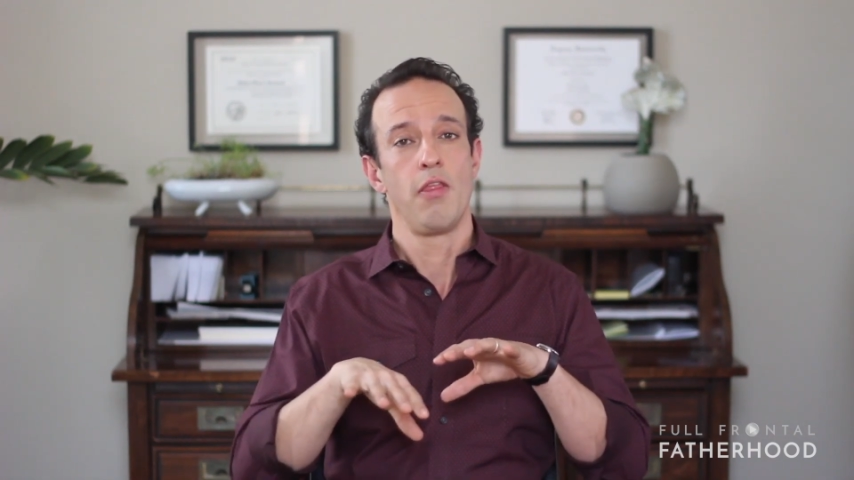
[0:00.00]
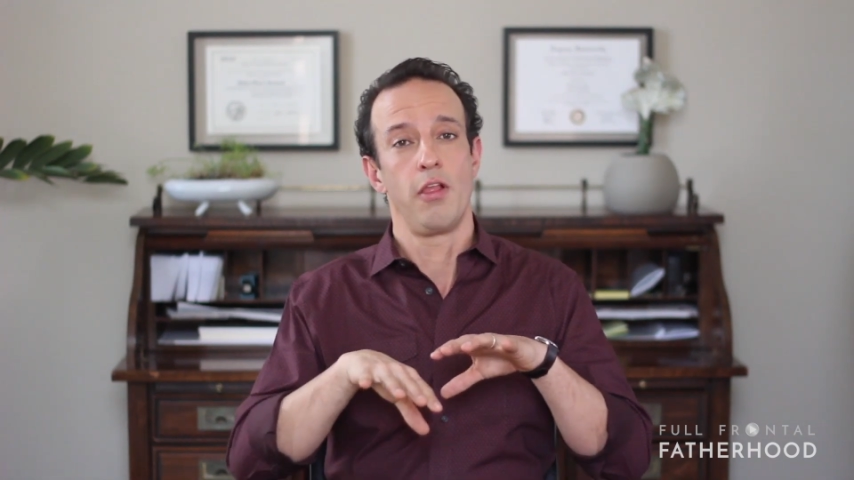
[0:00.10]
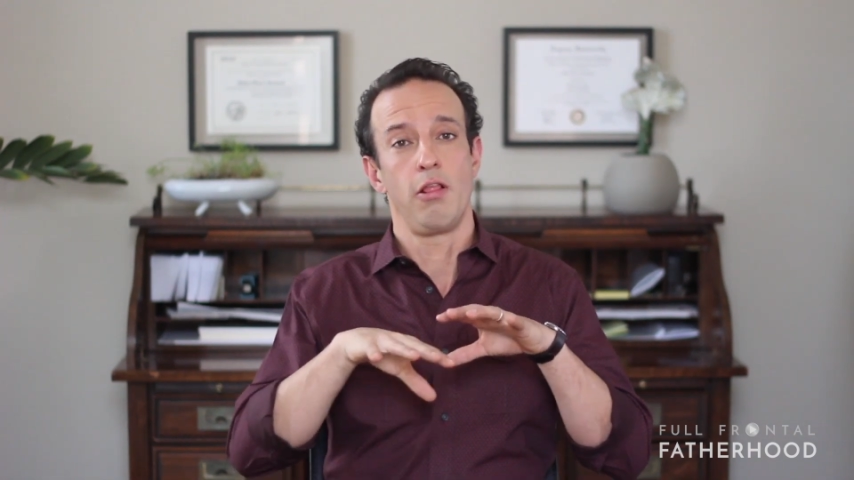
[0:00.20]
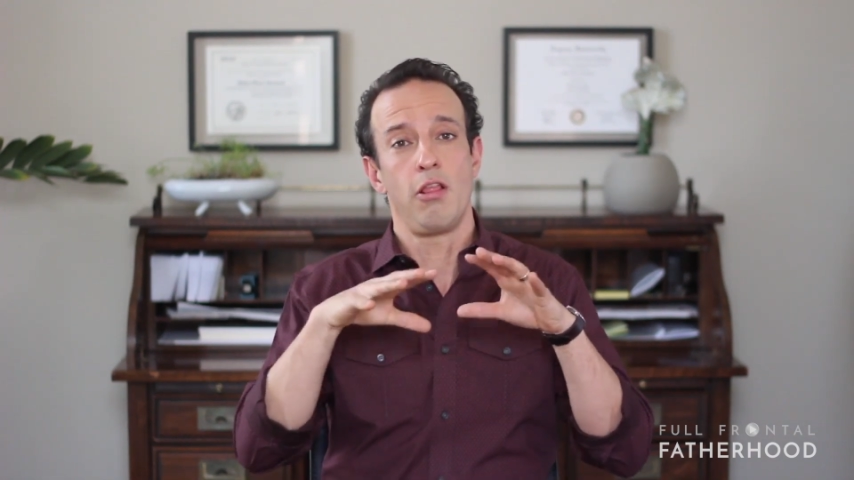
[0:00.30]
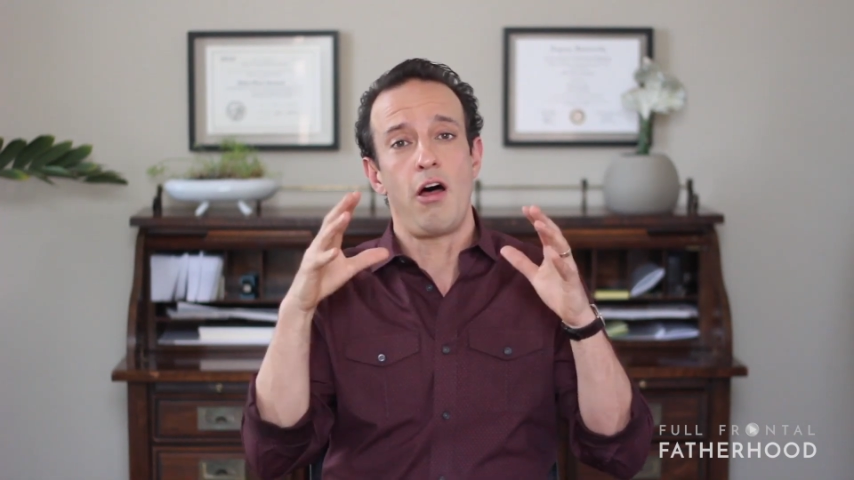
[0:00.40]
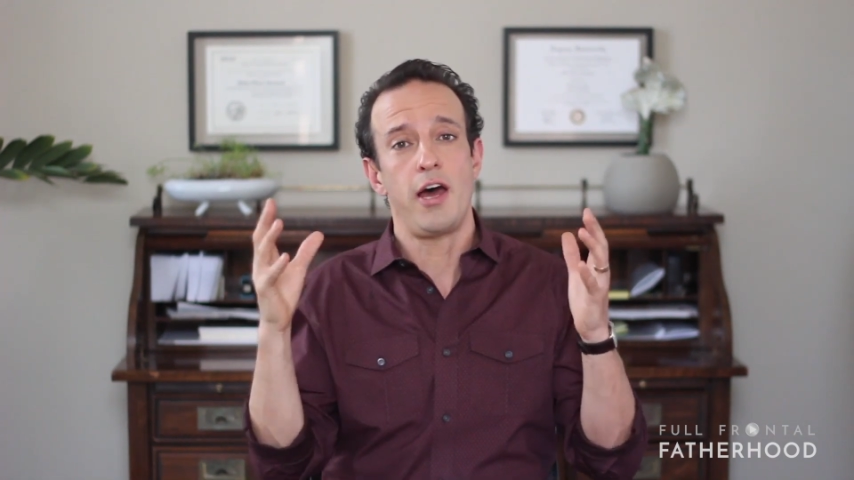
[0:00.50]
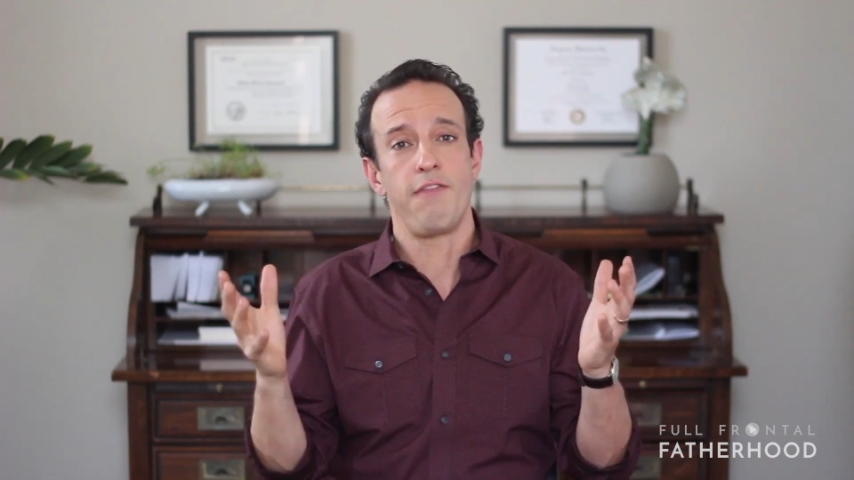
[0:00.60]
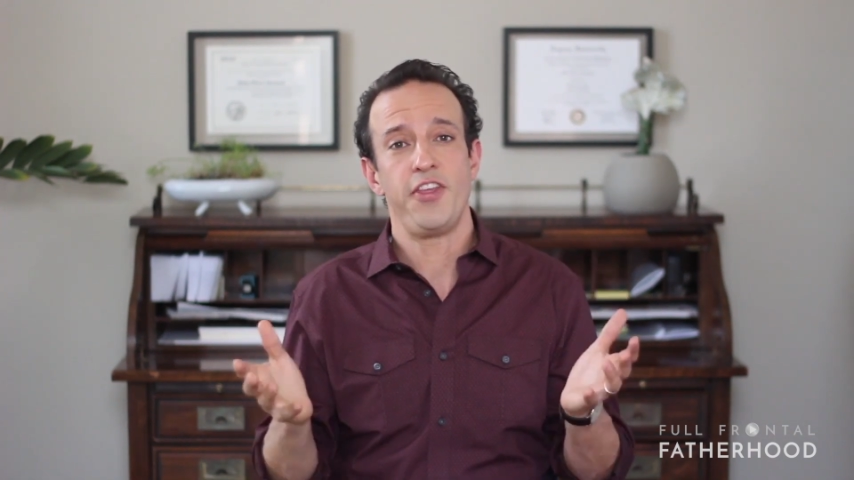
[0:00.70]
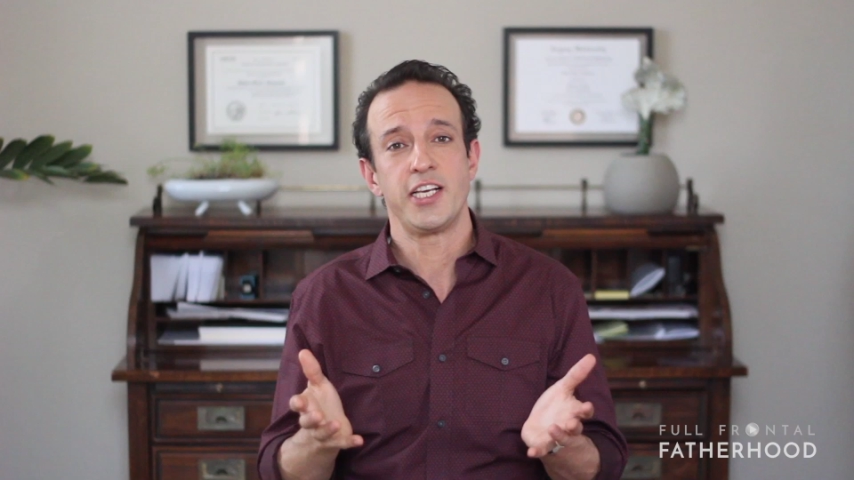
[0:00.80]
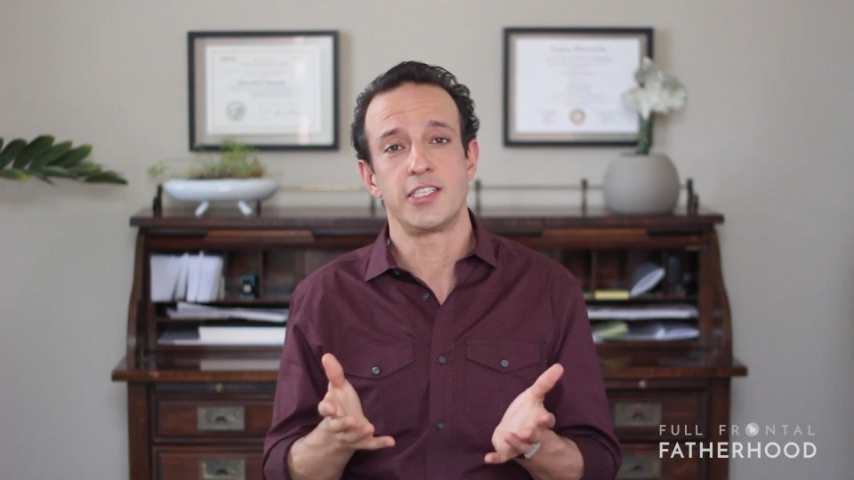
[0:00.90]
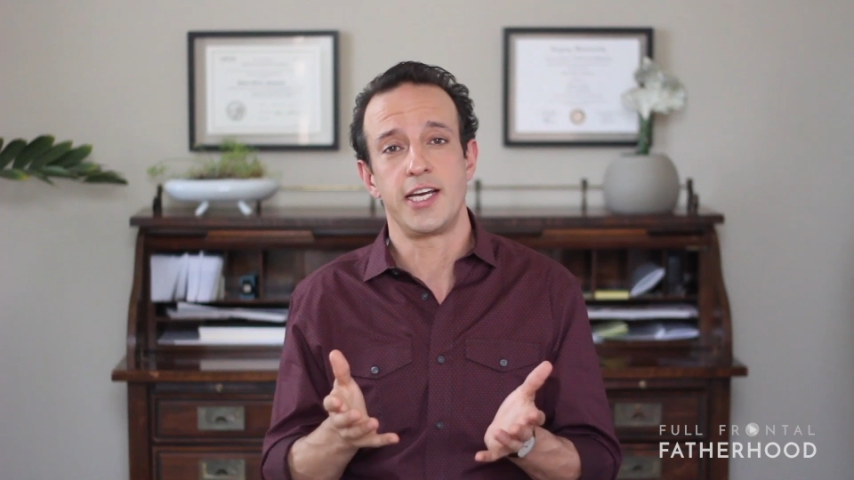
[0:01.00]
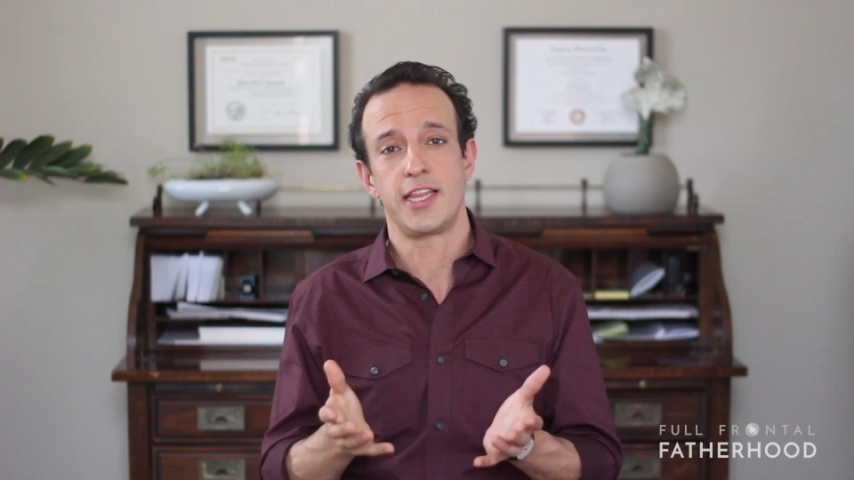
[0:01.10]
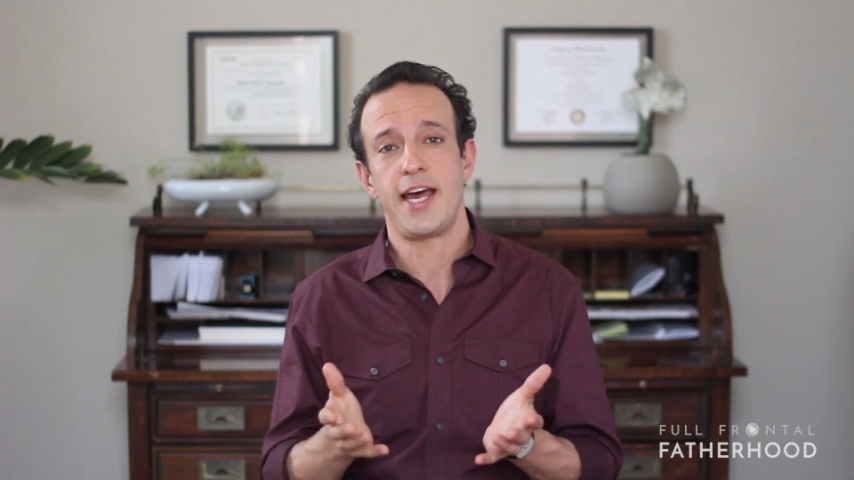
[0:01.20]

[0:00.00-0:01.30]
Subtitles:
A lot of things like